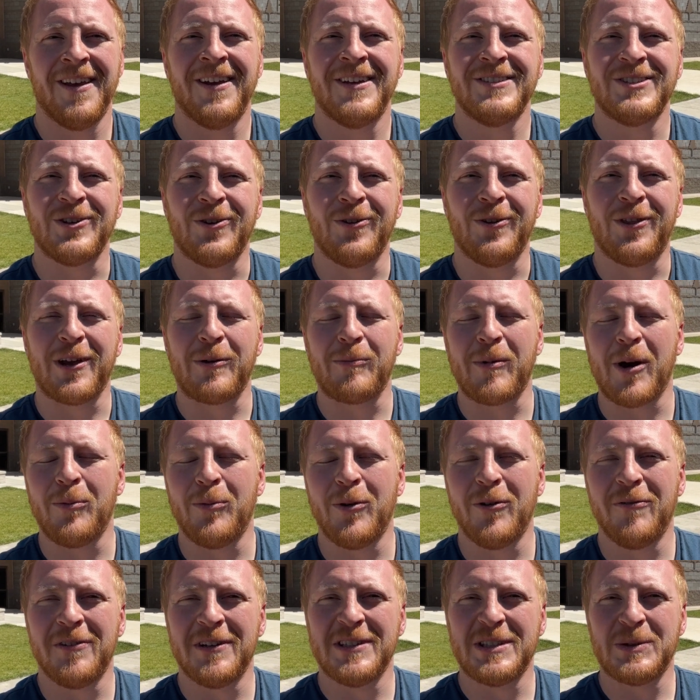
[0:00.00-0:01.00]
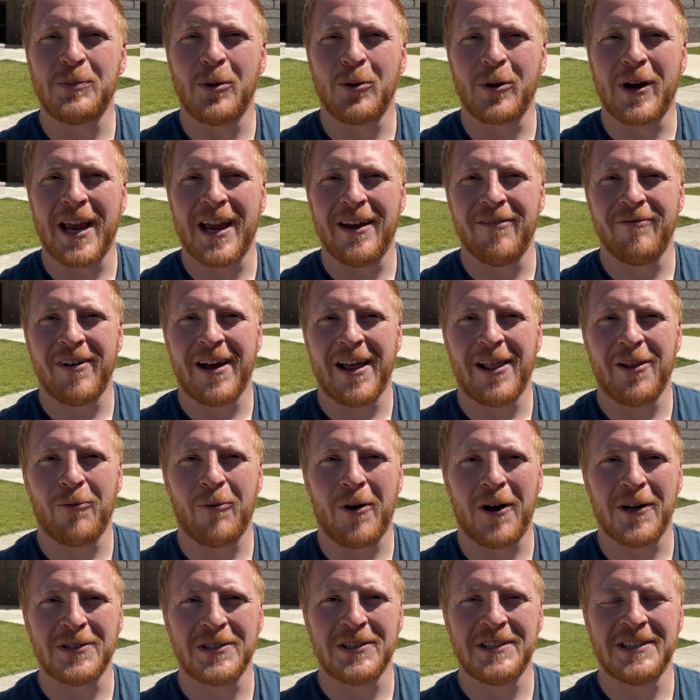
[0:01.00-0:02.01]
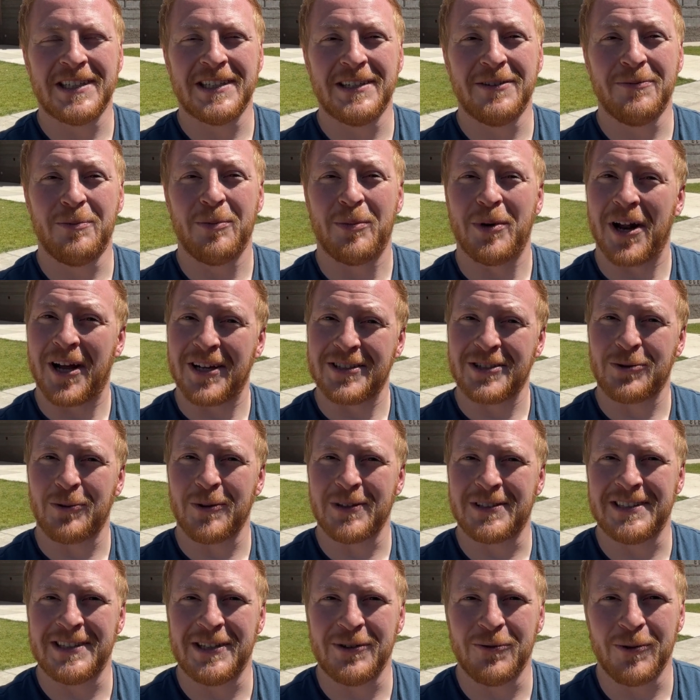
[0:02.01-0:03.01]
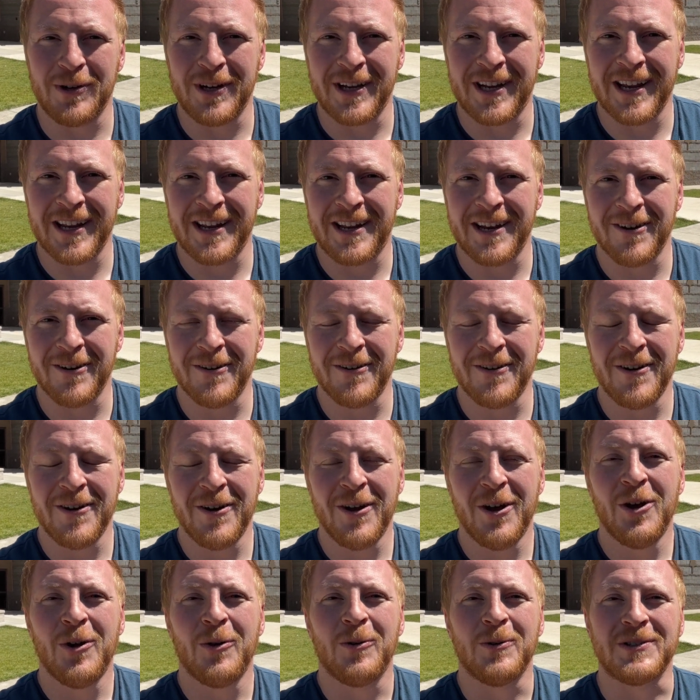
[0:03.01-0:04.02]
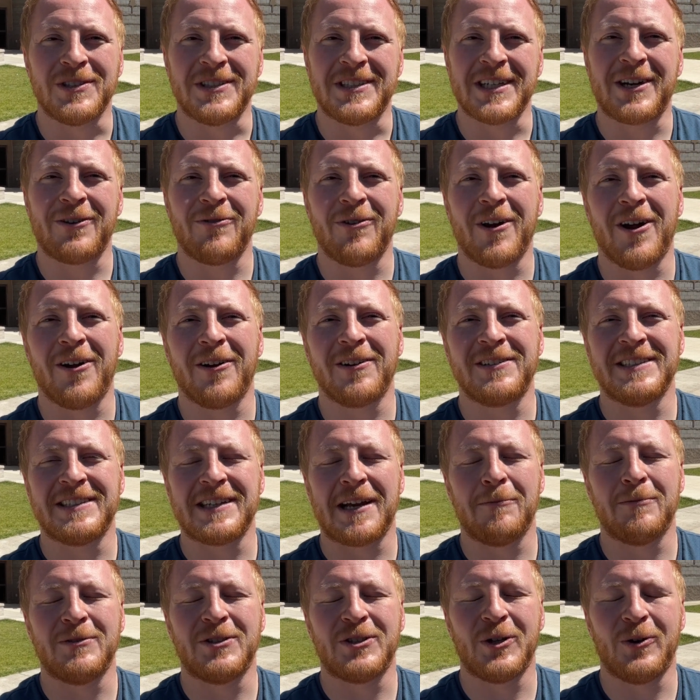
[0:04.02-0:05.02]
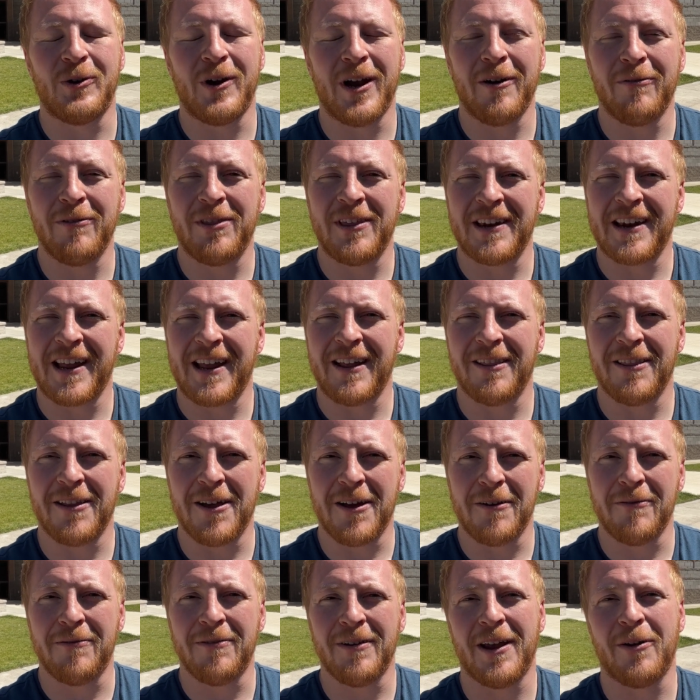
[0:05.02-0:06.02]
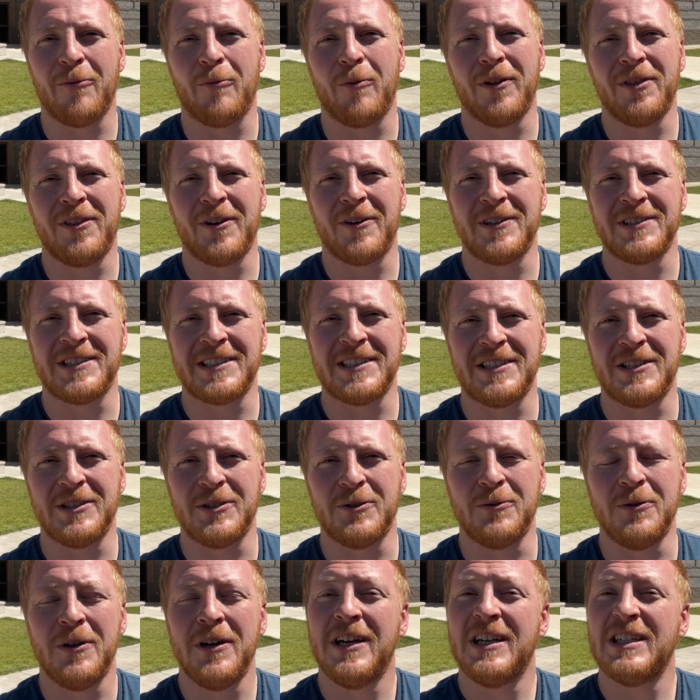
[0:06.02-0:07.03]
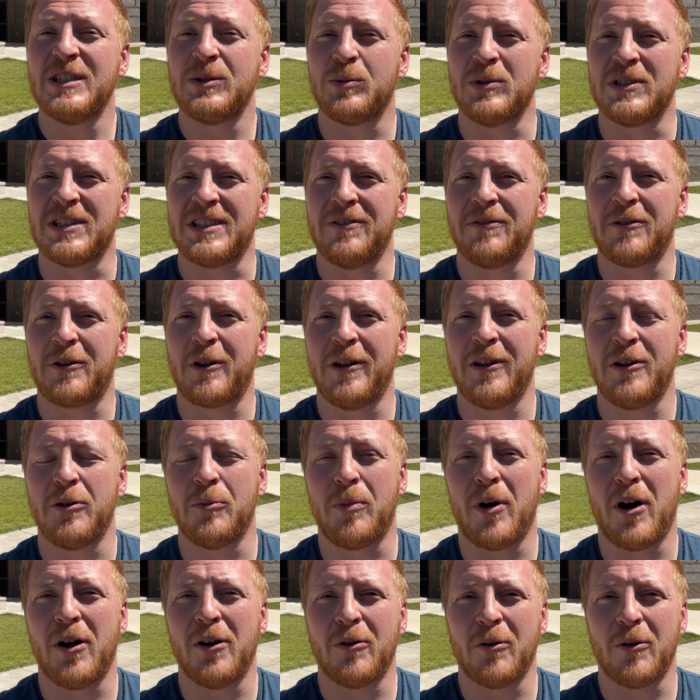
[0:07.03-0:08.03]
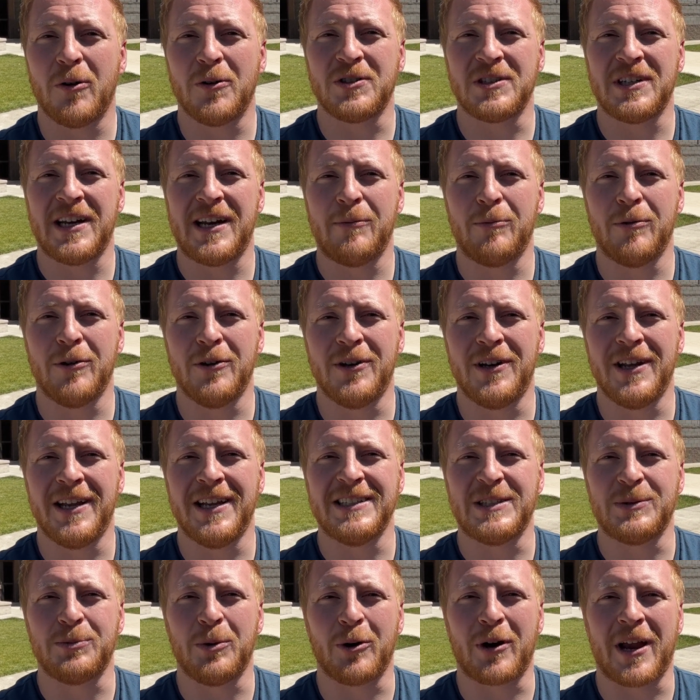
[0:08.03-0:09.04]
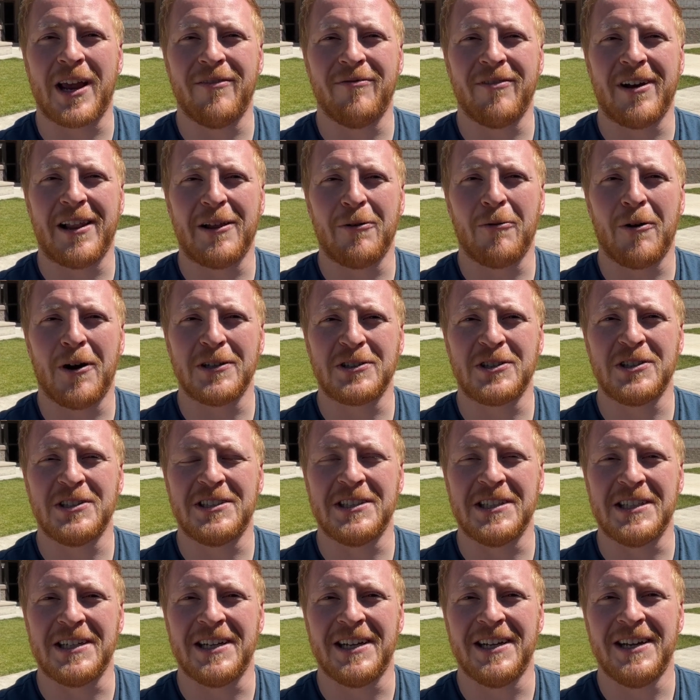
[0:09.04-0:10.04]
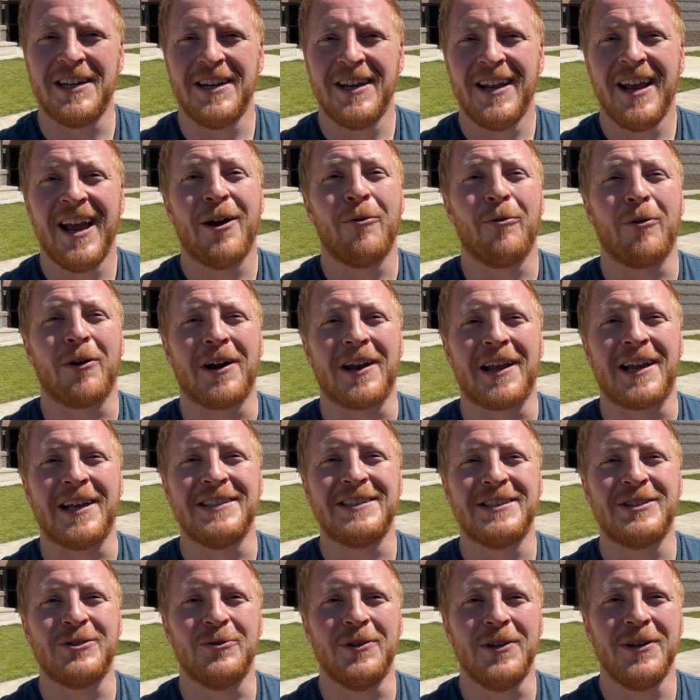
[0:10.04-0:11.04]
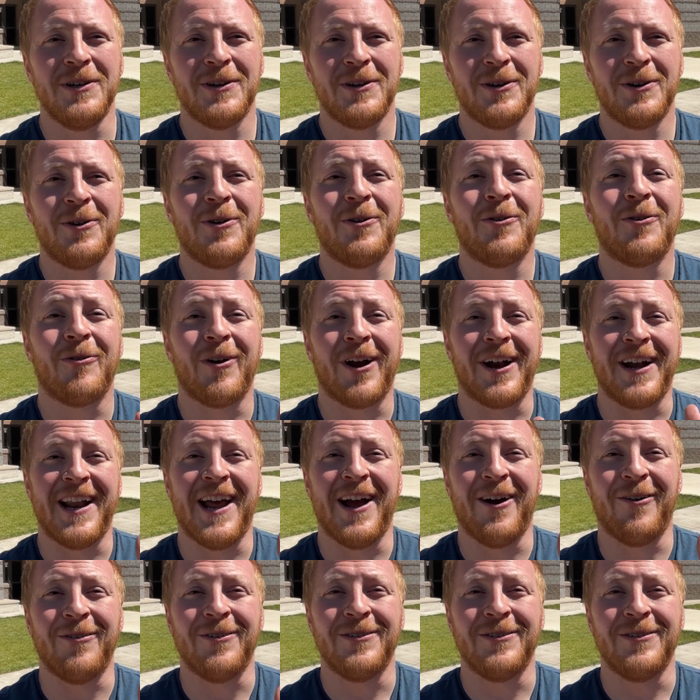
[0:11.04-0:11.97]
So you're thinking about moving to Spokane Valley, Washington, but not sure what to do when you get here? Well, stick around because I'm going to show you everything that I love and what there is to do, specifically in the Ponderosa neighborhood in Spokane Valley, Washington. And we're going to get to it right now.